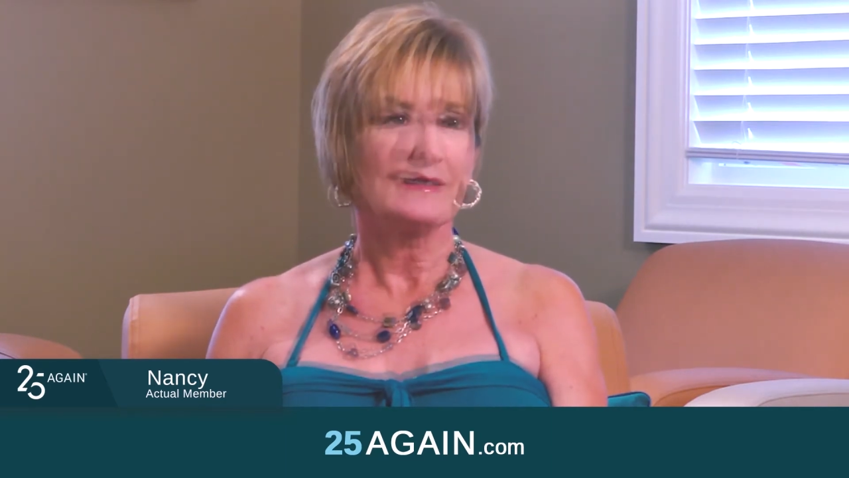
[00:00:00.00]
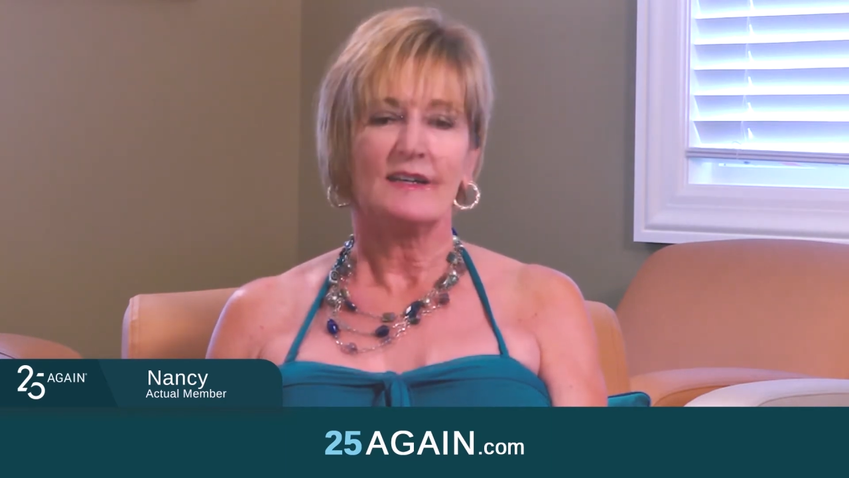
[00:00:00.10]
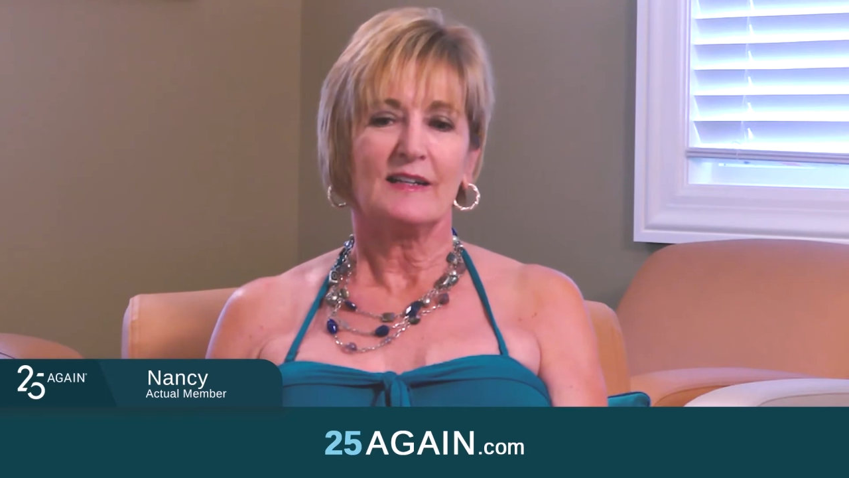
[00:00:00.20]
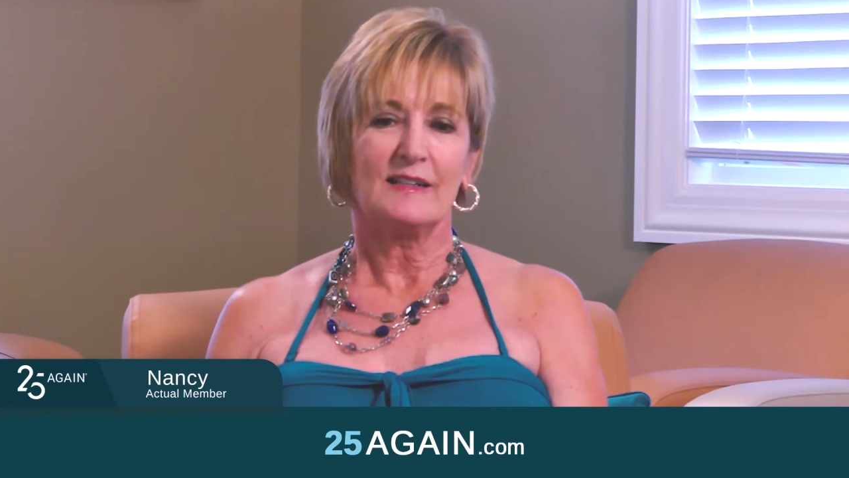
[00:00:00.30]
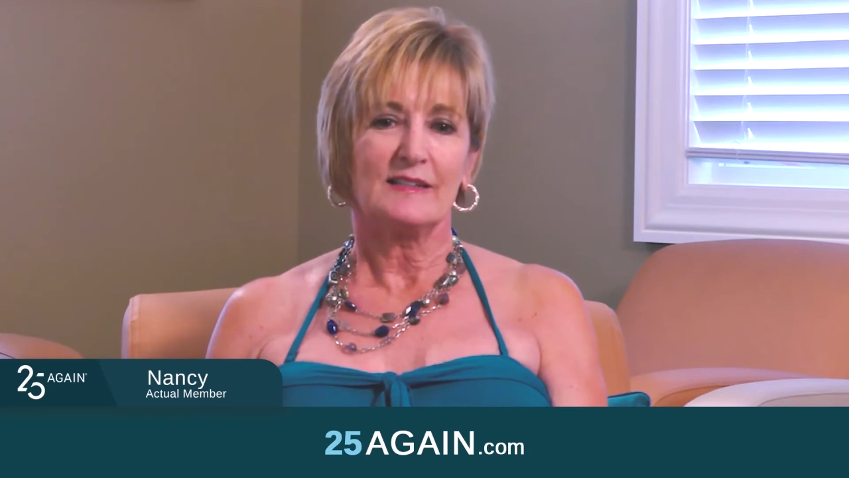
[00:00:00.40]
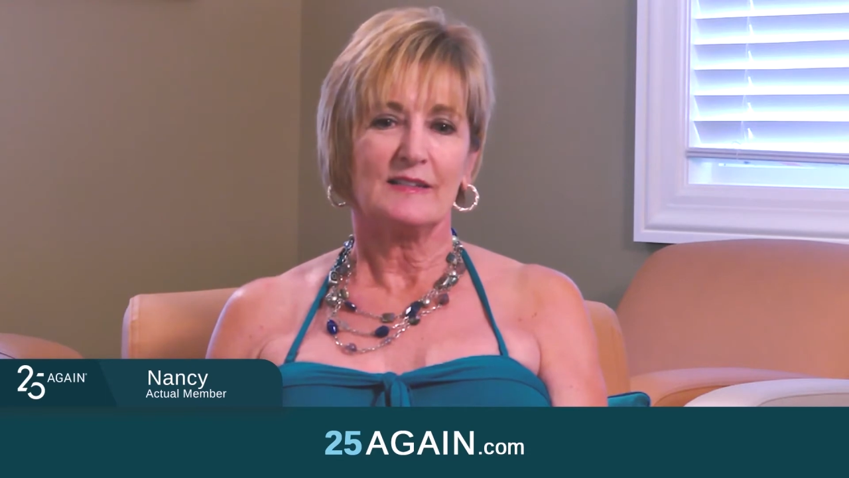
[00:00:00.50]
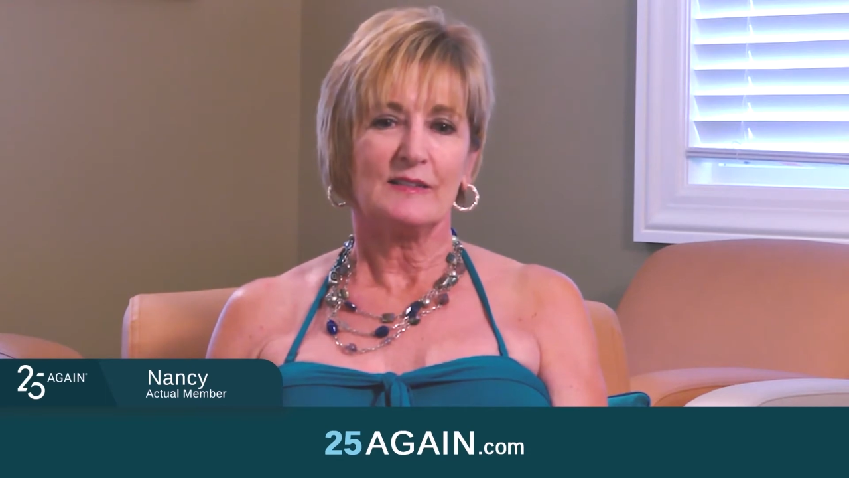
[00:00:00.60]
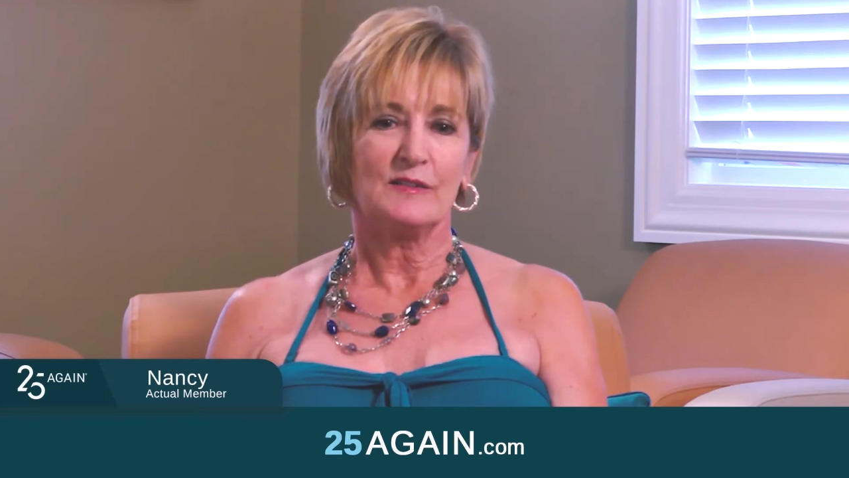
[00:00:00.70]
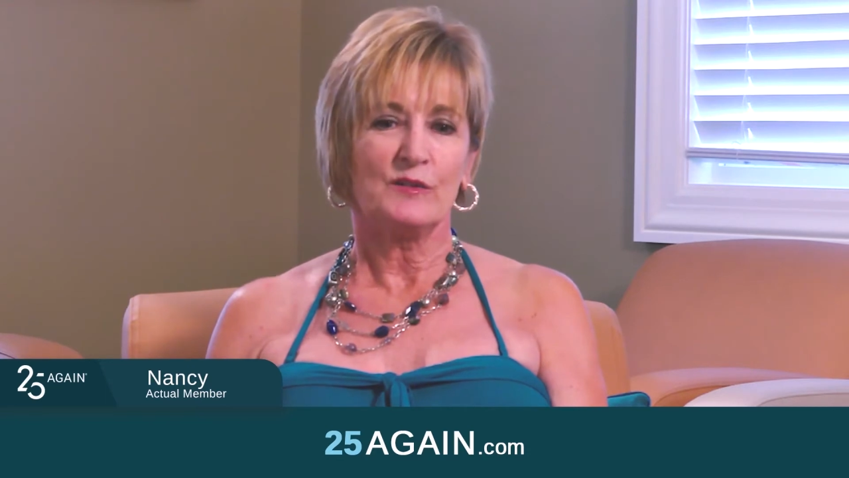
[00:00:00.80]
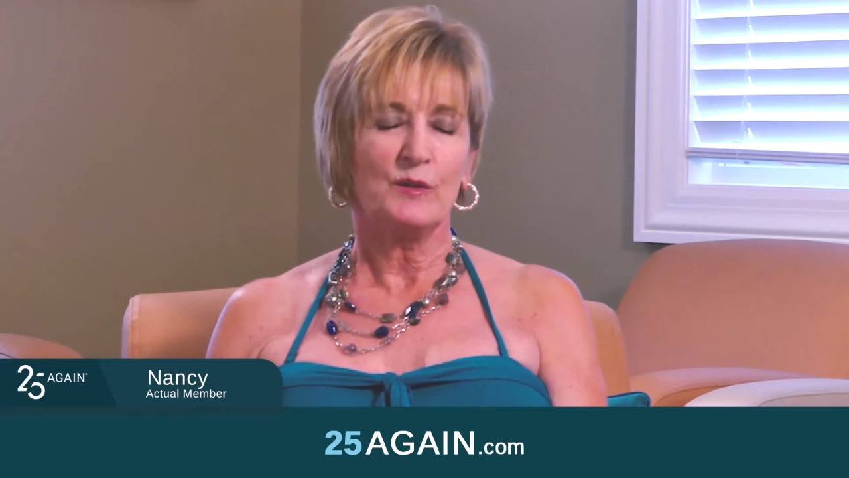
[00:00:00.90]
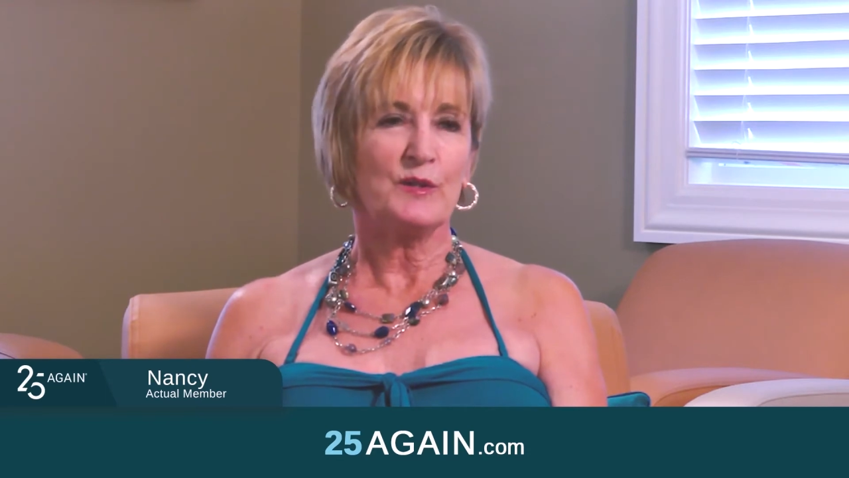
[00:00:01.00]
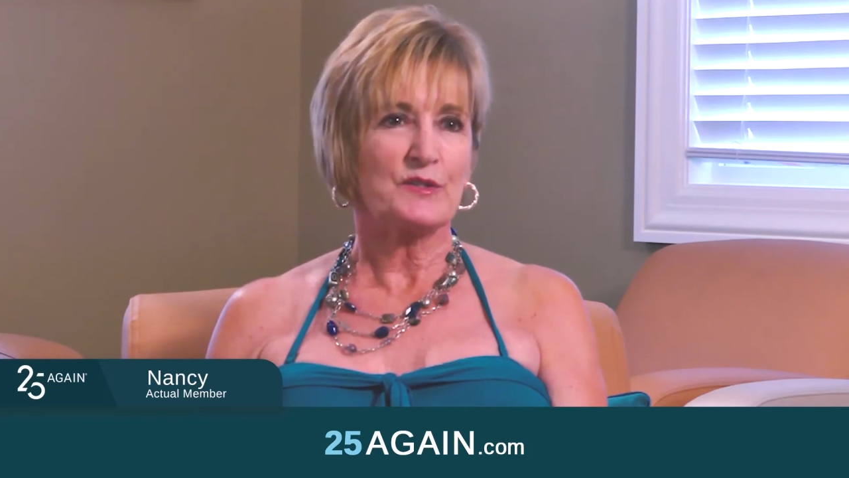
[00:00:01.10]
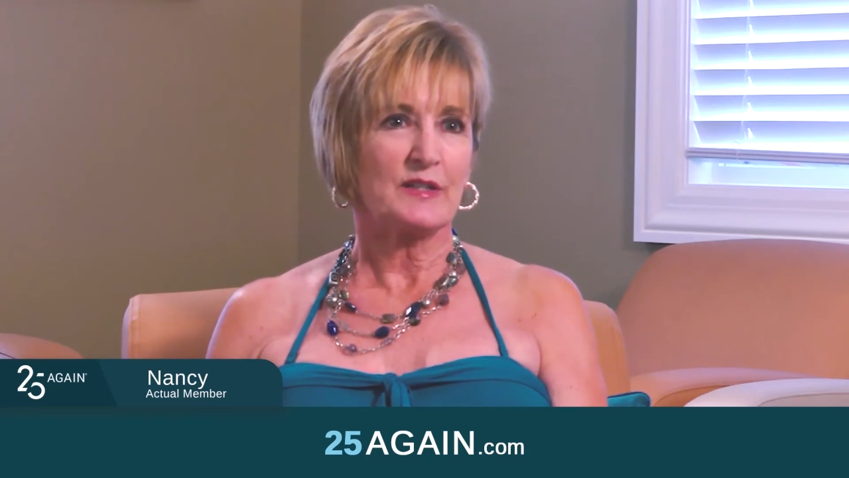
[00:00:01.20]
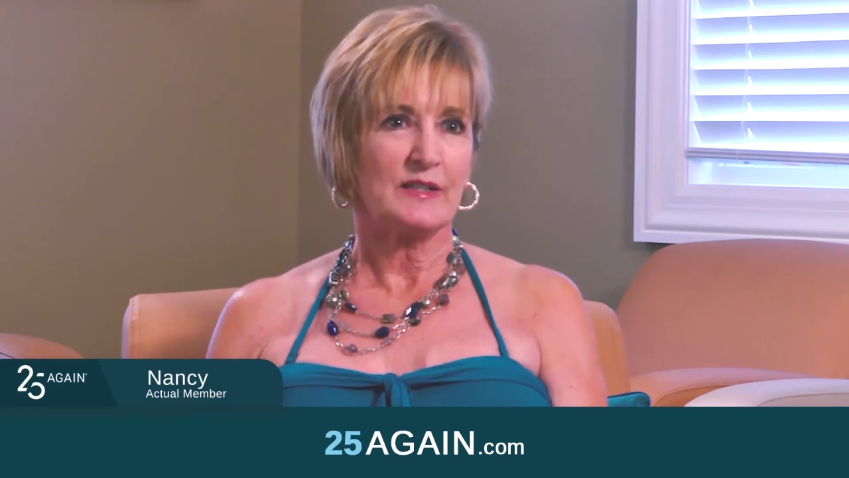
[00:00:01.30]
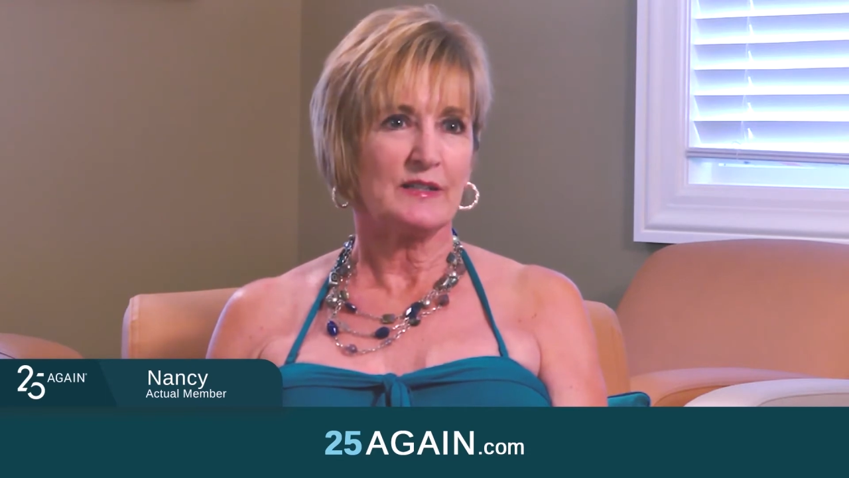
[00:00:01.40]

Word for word: I noticed that I